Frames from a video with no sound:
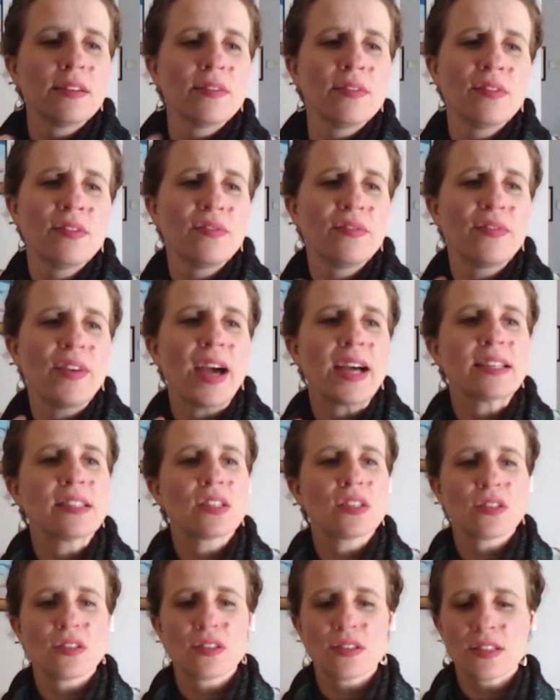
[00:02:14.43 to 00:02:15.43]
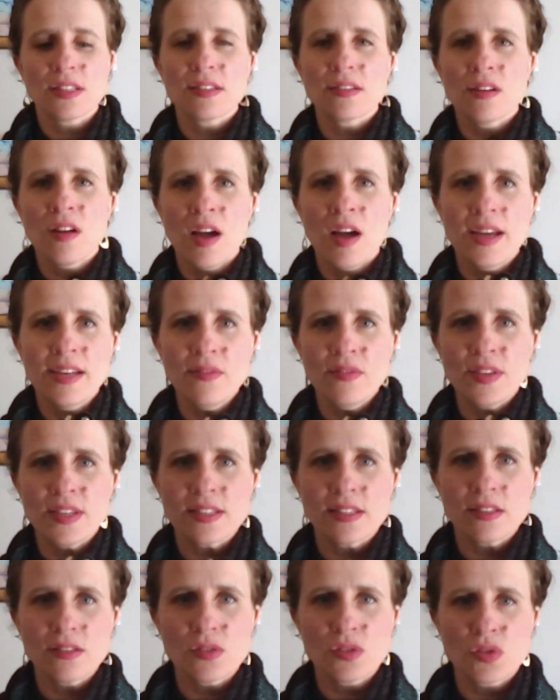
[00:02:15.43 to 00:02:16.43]
fasteners. They're kind of
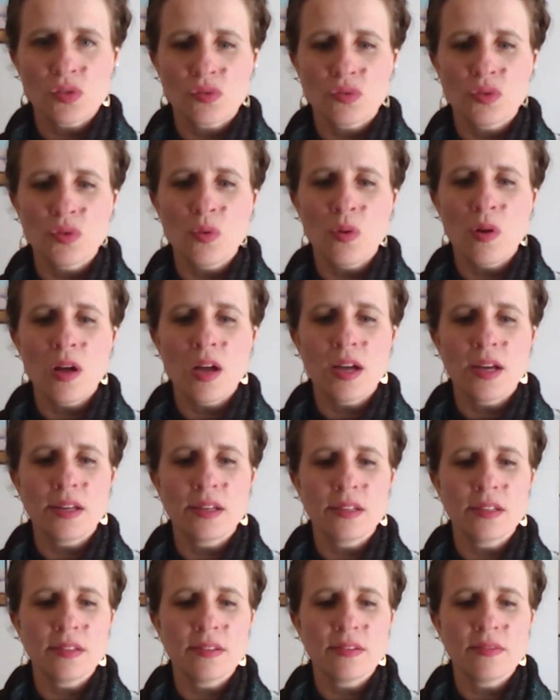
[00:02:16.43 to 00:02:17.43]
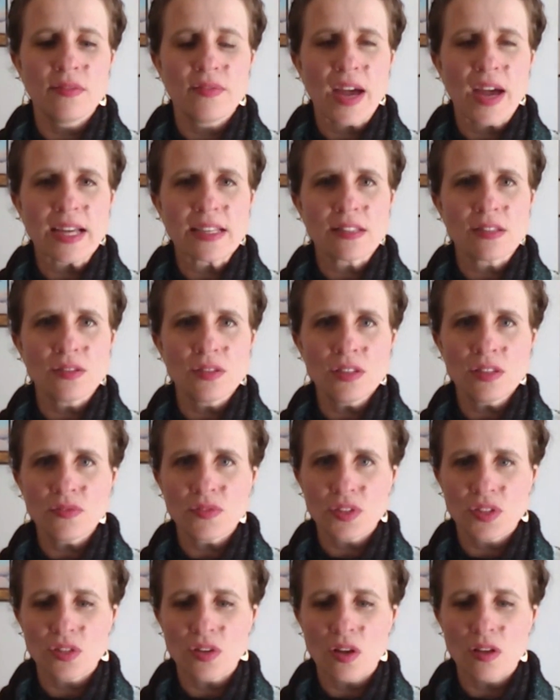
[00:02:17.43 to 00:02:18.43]
these little screw-on fasteners
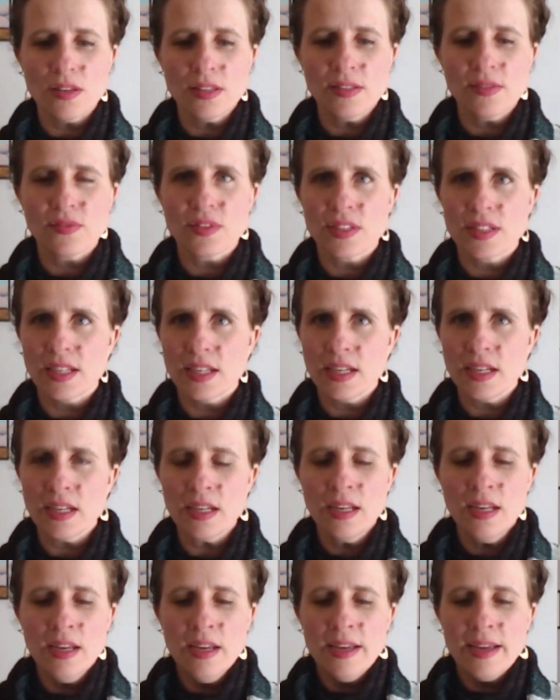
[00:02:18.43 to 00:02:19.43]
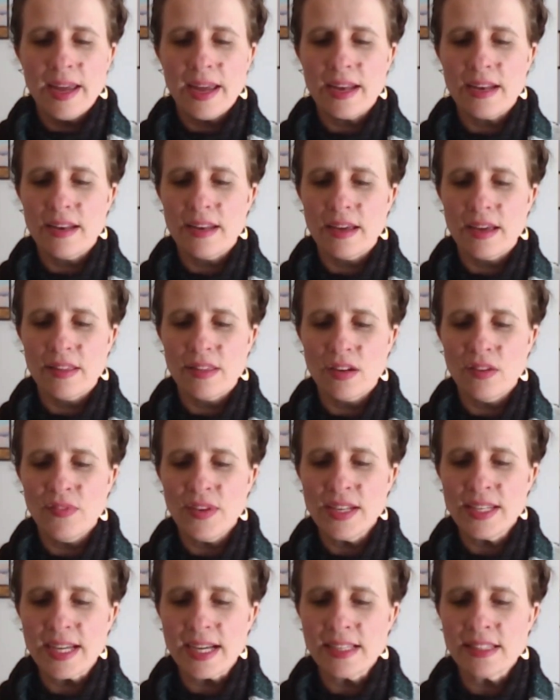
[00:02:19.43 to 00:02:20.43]
for shawls for knitting, and they're
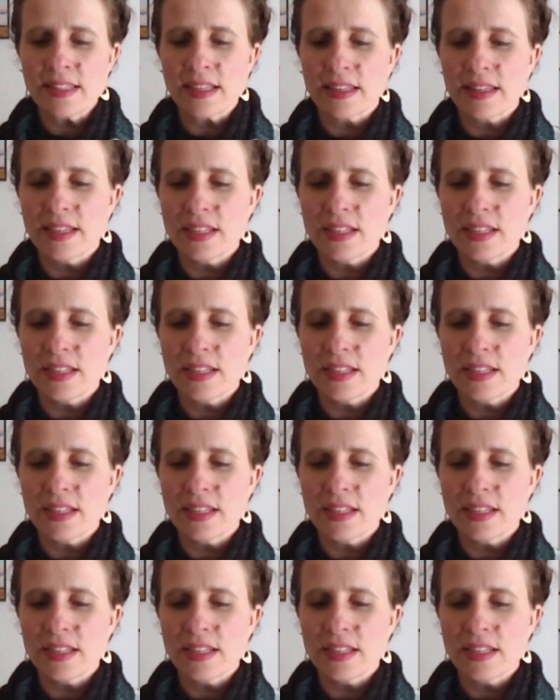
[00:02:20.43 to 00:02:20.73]
fantastic.